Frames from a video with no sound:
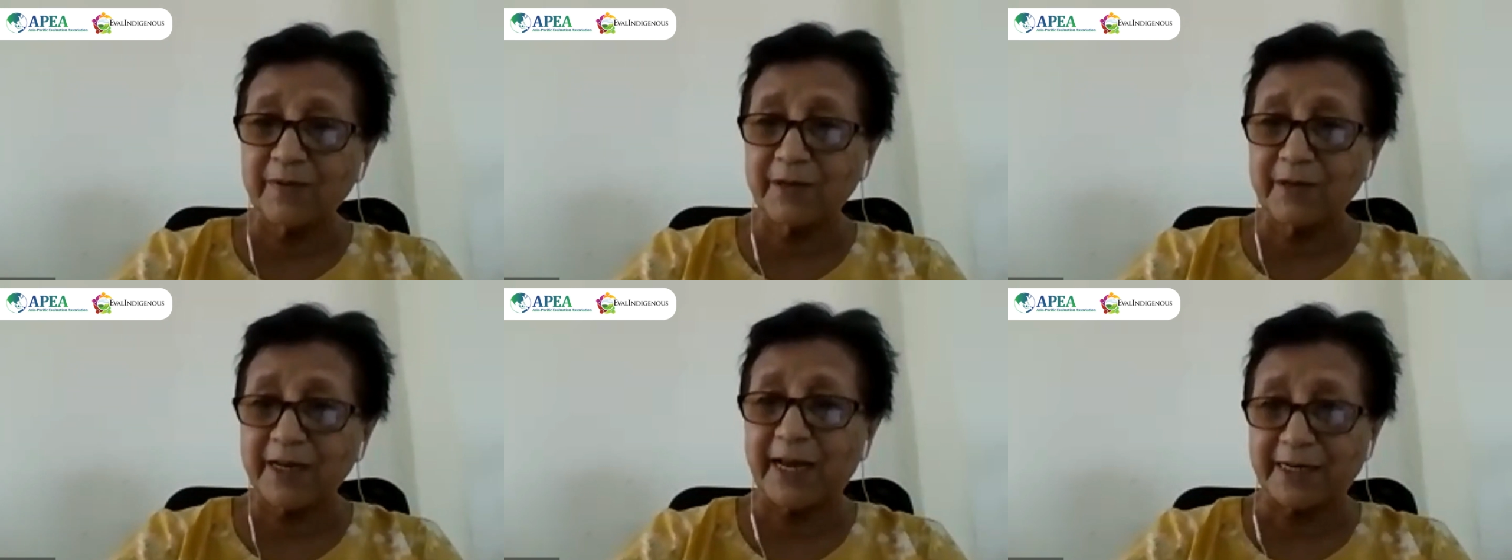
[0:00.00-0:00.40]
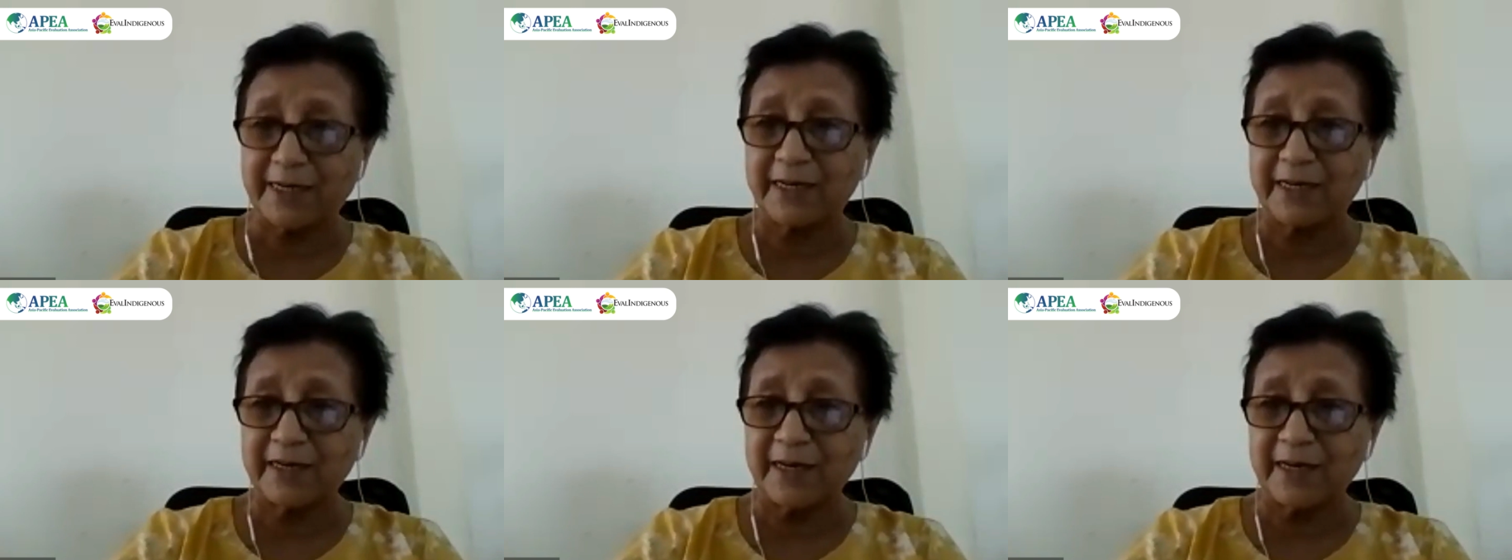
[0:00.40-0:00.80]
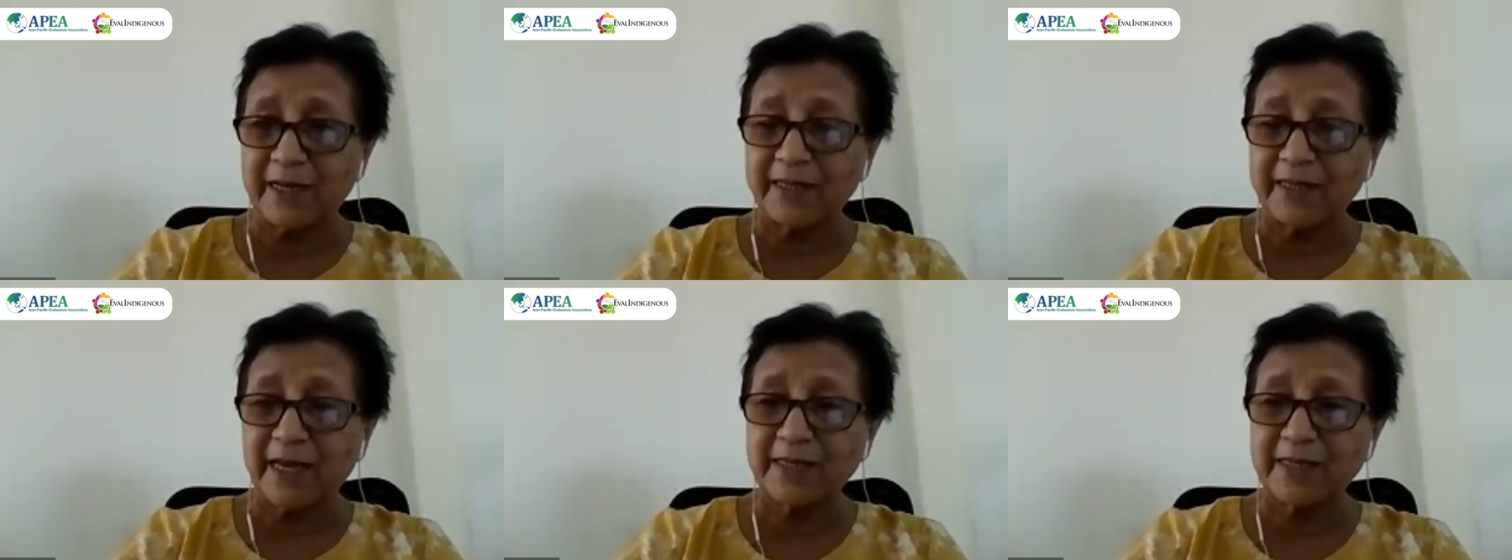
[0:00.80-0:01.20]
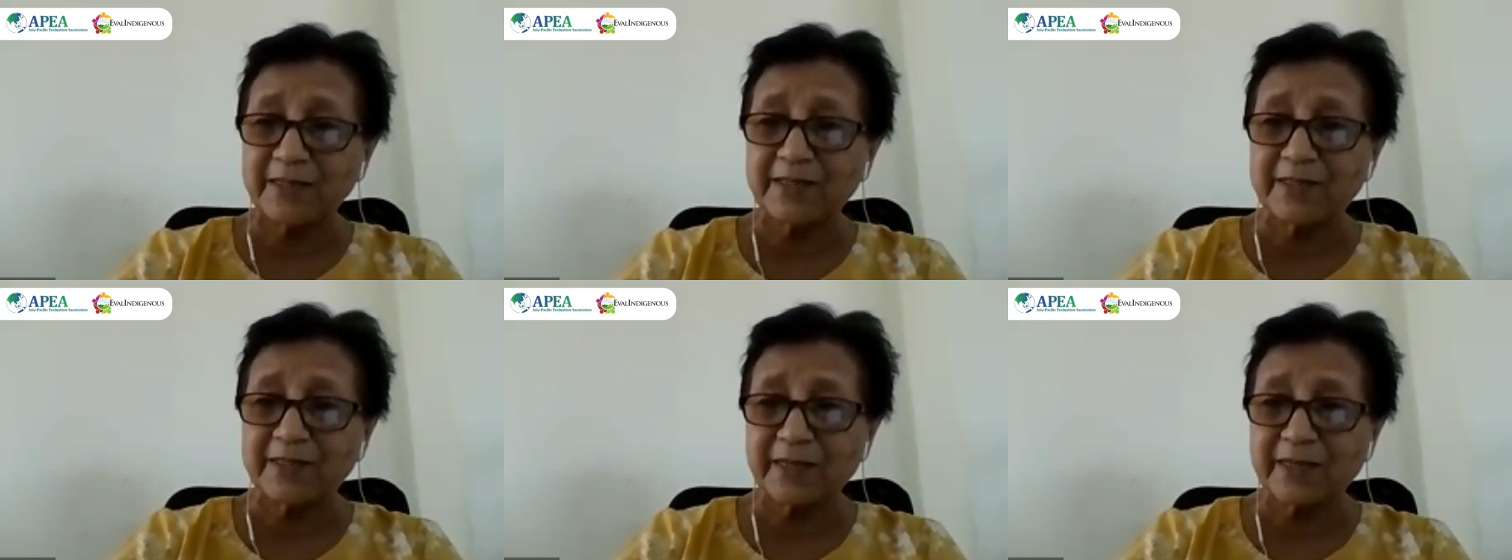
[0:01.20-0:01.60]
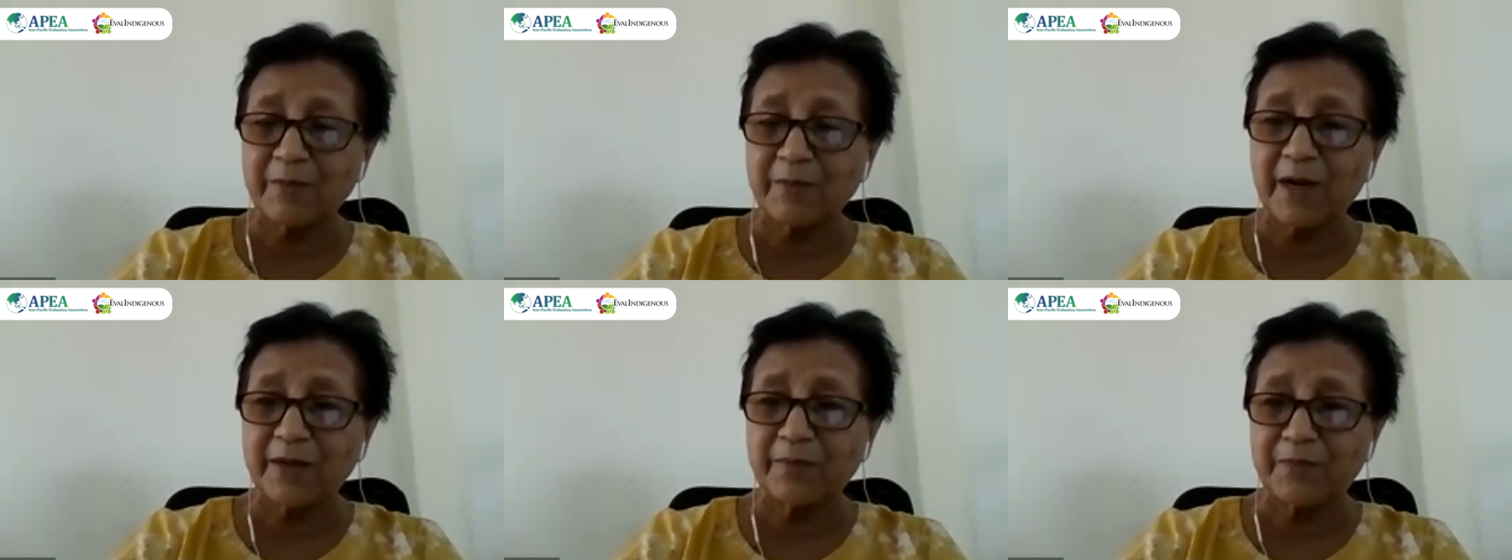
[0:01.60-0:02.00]
correct. That is
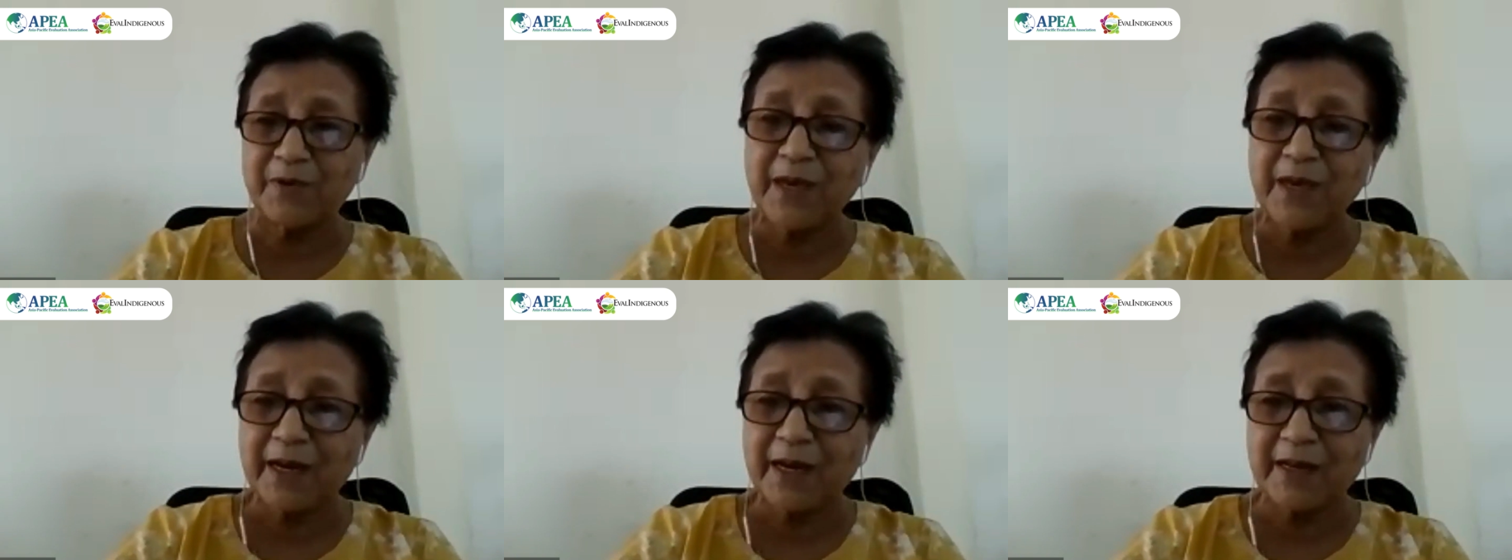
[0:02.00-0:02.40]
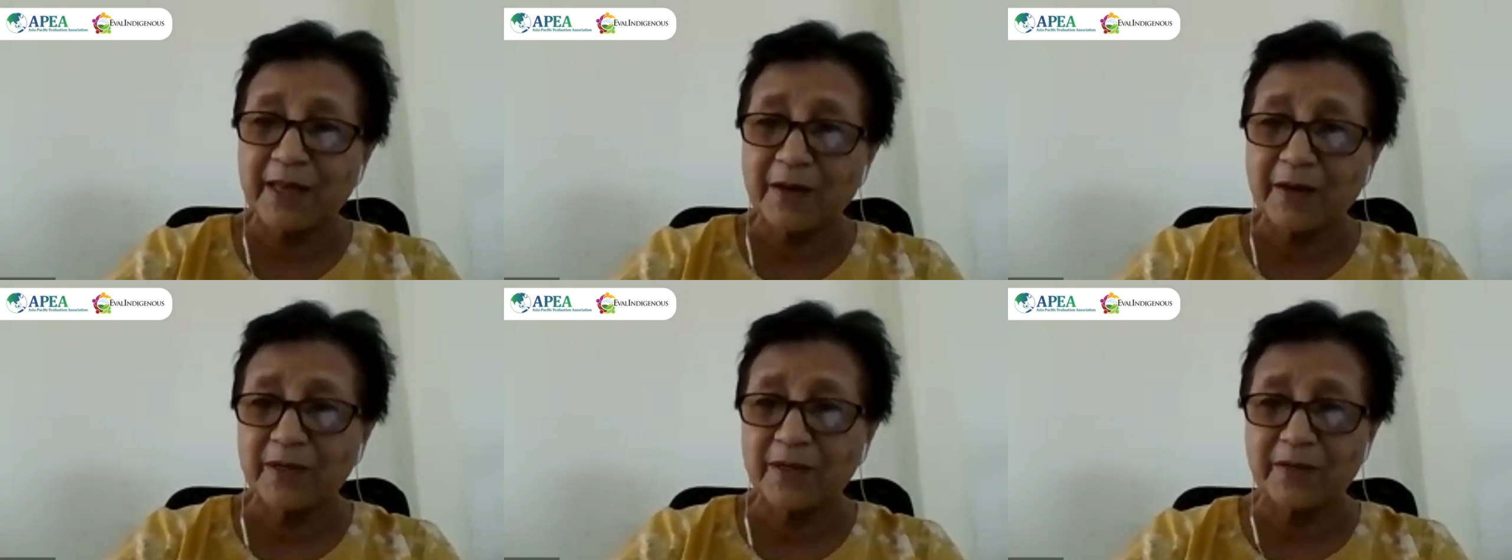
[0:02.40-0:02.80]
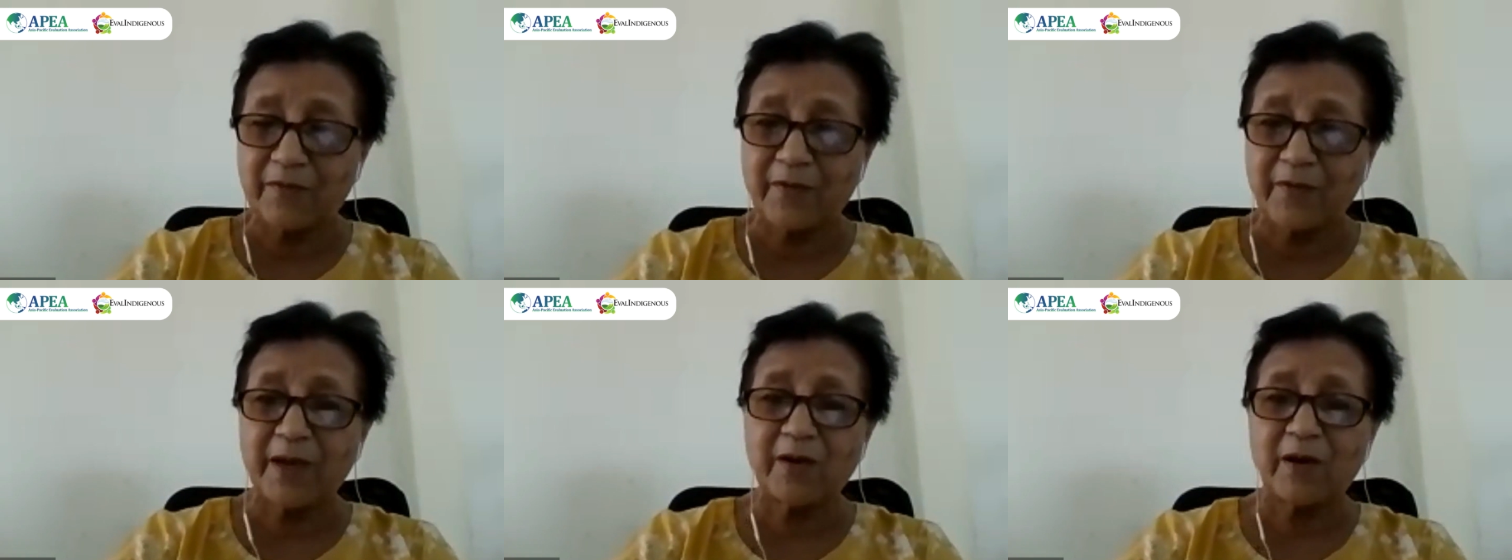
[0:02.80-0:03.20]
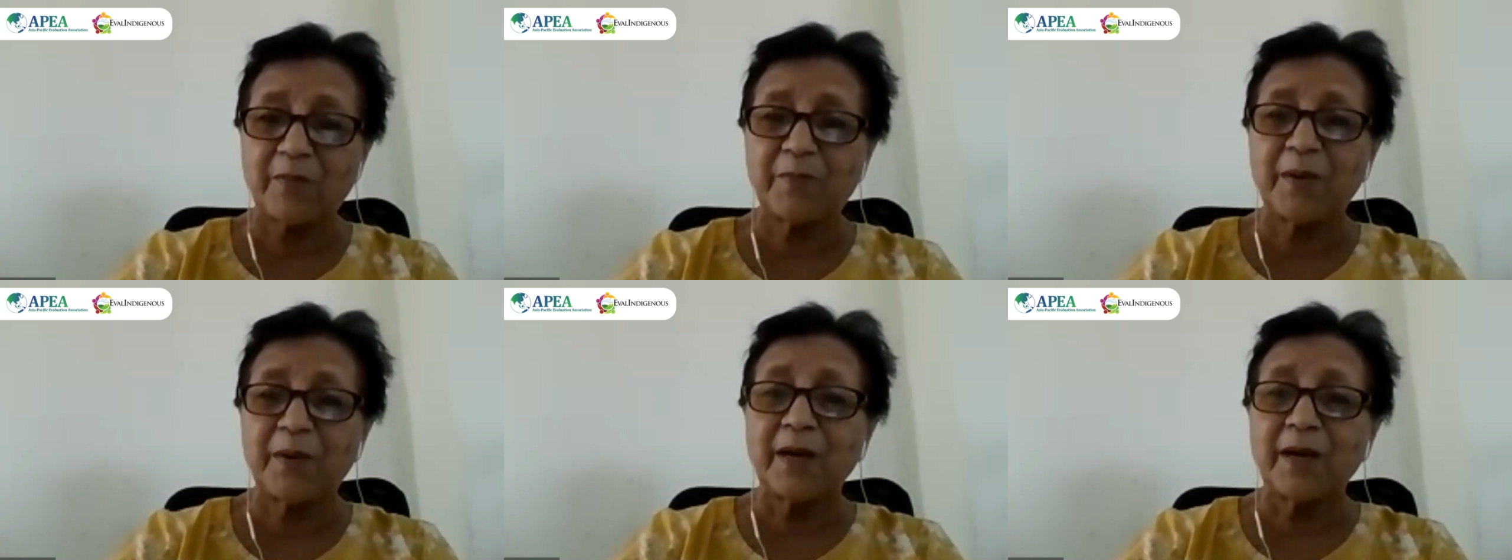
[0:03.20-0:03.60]
somewhere fear. That was a fear of,